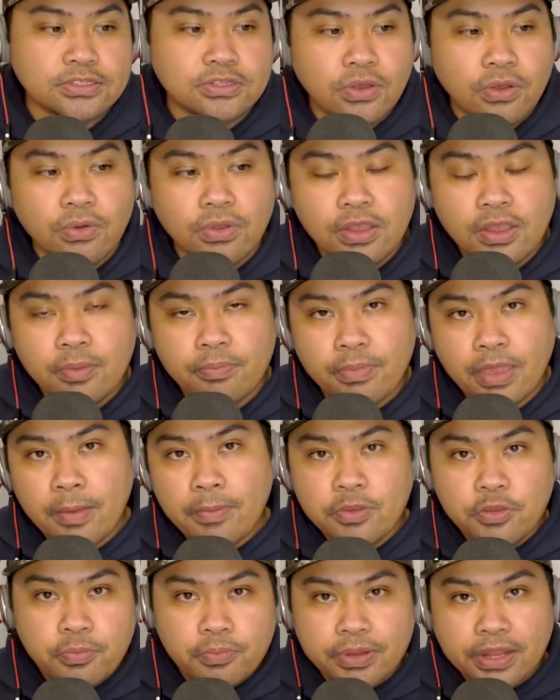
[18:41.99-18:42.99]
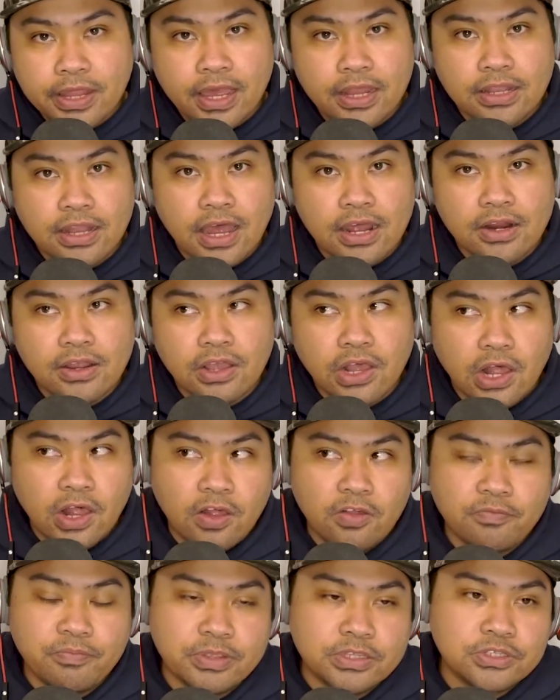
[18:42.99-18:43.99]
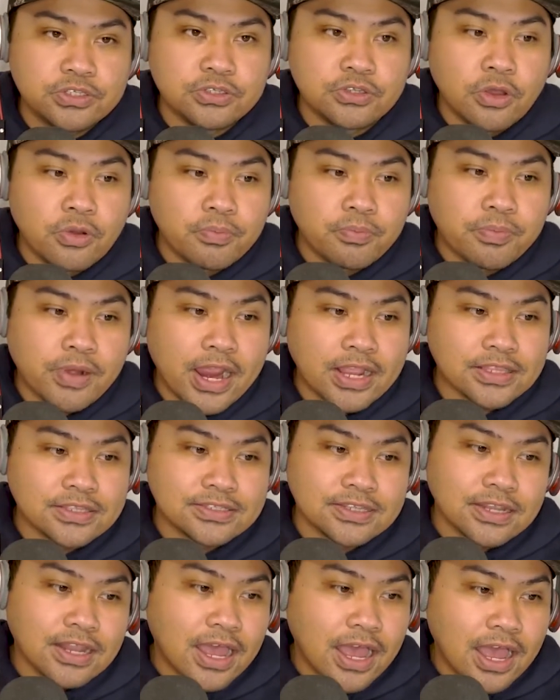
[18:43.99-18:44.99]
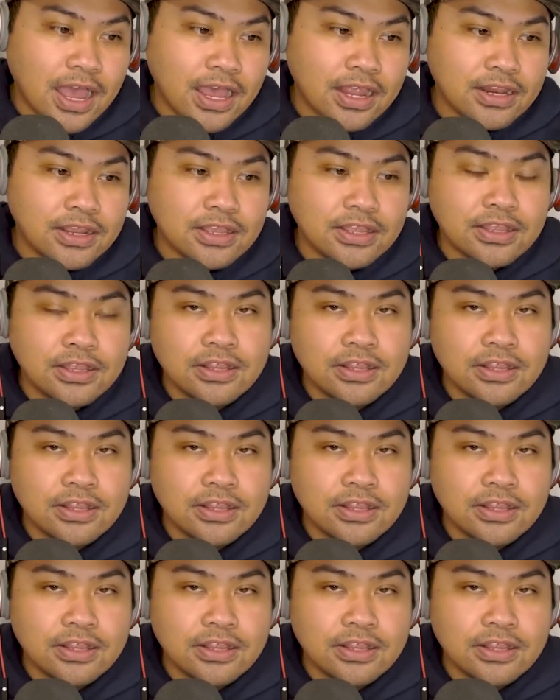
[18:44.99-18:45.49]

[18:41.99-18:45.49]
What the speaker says: So maybe you play a lot of golf, but you don't practice a lot,